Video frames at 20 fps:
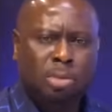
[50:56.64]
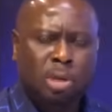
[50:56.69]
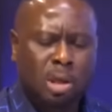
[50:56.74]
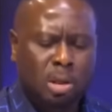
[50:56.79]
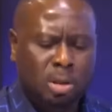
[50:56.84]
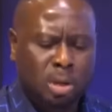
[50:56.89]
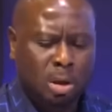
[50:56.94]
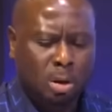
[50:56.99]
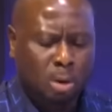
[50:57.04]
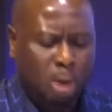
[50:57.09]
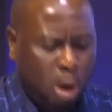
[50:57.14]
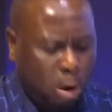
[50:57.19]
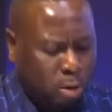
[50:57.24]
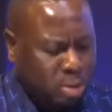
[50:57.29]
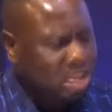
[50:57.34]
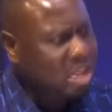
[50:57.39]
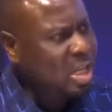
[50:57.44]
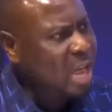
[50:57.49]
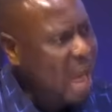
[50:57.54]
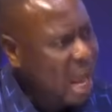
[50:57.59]
the gold
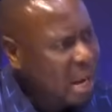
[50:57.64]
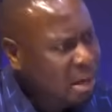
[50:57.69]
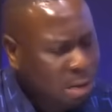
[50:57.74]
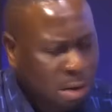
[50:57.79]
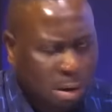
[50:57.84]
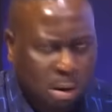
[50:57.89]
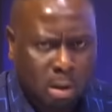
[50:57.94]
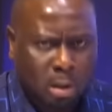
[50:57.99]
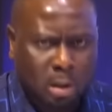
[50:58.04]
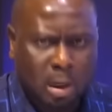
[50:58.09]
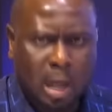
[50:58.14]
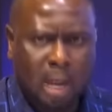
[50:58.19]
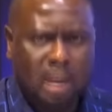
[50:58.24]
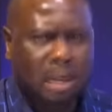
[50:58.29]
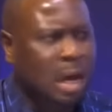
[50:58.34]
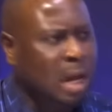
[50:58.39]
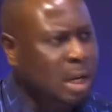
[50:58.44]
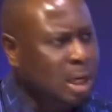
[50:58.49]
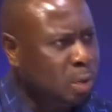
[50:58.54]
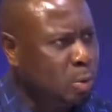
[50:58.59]
scandal,
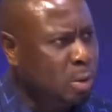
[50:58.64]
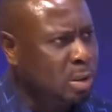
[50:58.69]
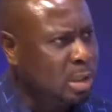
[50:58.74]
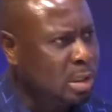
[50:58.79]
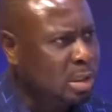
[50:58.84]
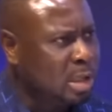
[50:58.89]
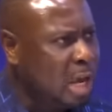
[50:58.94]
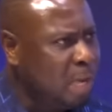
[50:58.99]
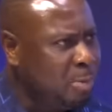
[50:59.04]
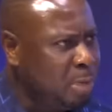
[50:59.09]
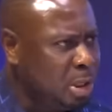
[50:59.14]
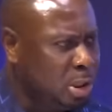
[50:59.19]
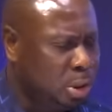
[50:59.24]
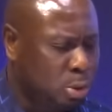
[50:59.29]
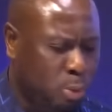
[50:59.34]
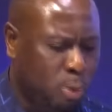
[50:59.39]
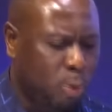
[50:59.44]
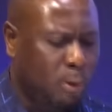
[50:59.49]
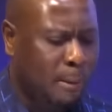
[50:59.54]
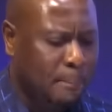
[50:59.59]
again, it was the same issue.
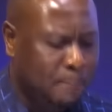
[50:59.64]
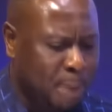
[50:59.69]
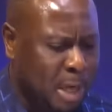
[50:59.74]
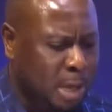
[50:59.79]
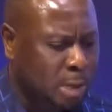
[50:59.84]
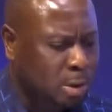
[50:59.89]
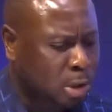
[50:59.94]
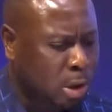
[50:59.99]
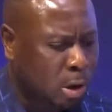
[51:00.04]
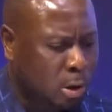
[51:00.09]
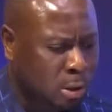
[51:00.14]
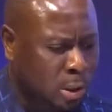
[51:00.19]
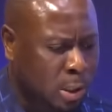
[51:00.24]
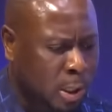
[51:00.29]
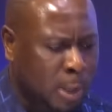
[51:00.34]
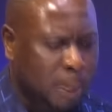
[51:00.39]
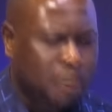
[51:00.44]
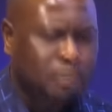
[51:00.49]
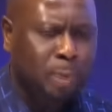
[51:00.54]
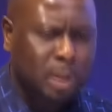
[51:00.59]
We were being told
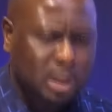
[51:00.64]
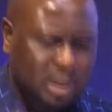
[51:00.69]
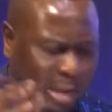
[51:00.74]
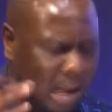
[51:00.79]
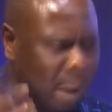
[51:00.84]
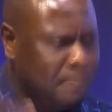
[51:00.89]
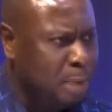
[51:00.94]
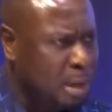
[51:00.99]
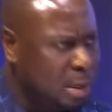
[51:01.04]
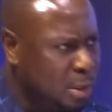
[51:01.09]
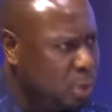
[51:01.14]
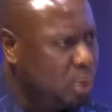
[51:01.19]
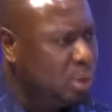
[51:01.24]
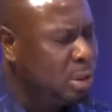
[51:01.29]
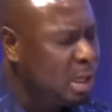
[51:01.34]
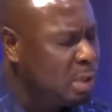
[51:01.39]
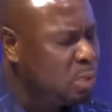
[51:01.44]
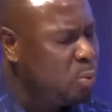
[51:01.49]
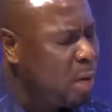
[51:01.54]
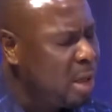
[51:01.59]
Zambians should
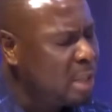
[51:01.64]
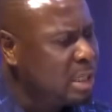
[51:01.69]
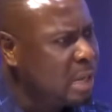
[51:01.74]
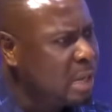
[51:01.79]
just wait and